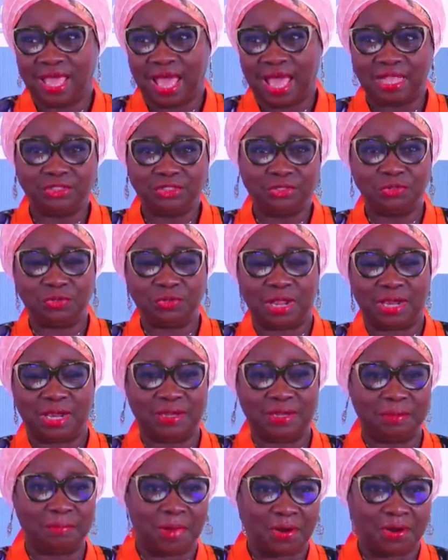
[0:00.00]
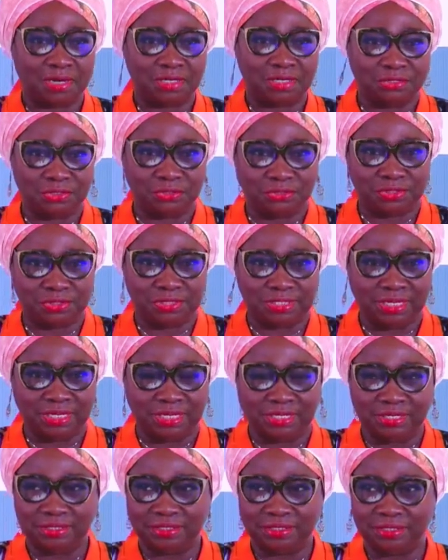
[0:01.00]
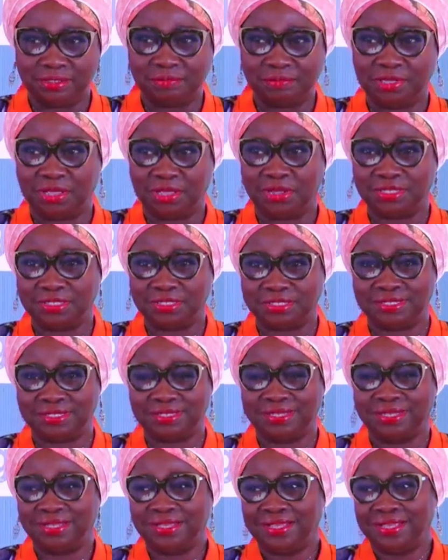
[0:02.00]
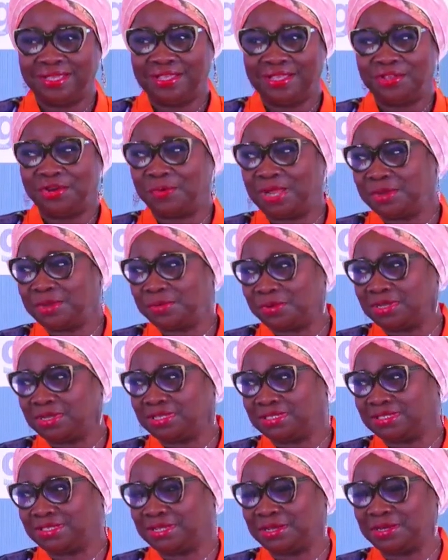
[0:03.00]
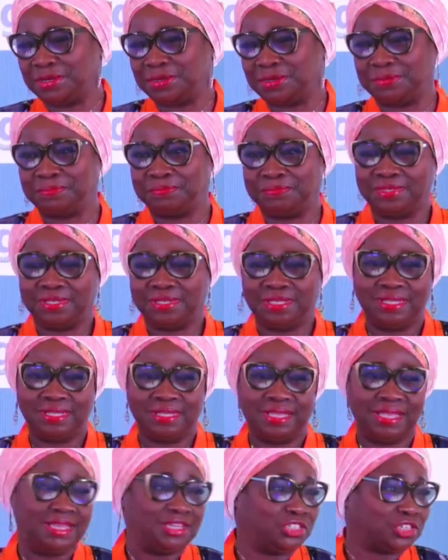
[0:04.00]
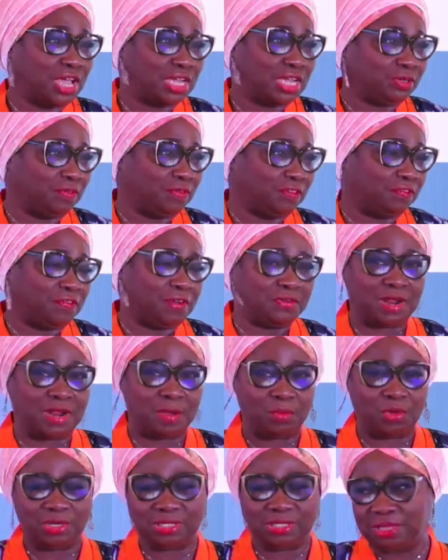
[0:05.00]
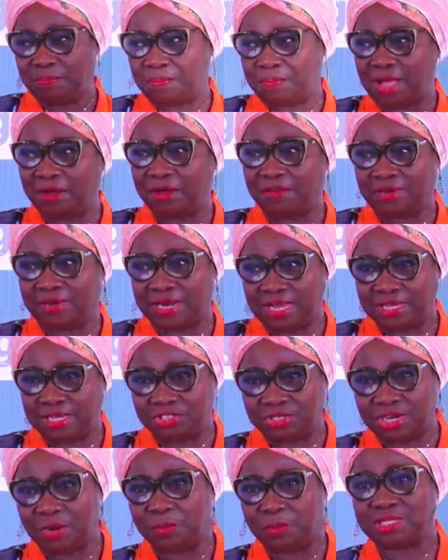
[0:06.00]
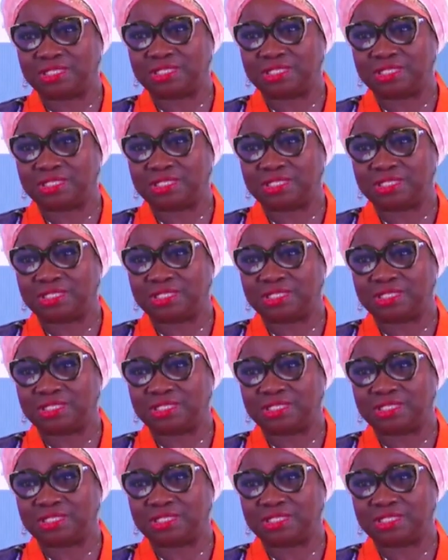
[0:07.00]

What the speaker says: I told you I'll embarrass you today because, you know, when he was in charge of the Federal Mortgage Bank of Nigeria,